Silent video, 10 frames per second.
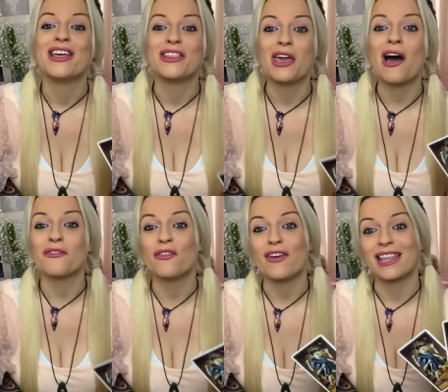the
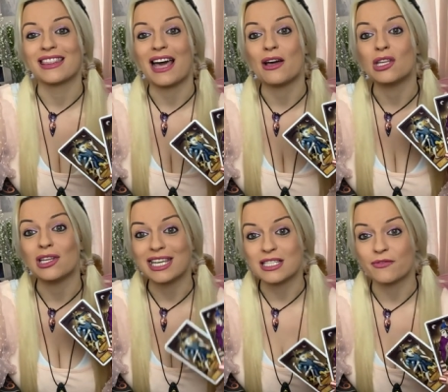other thing that
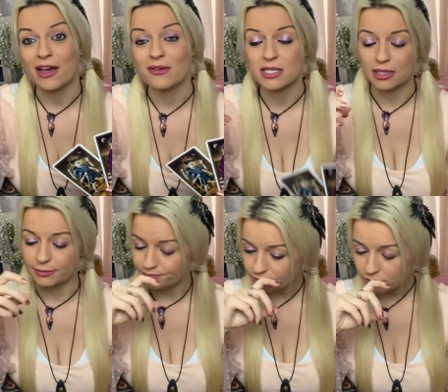you need to focus
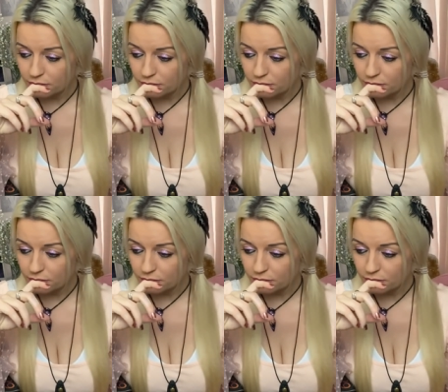on,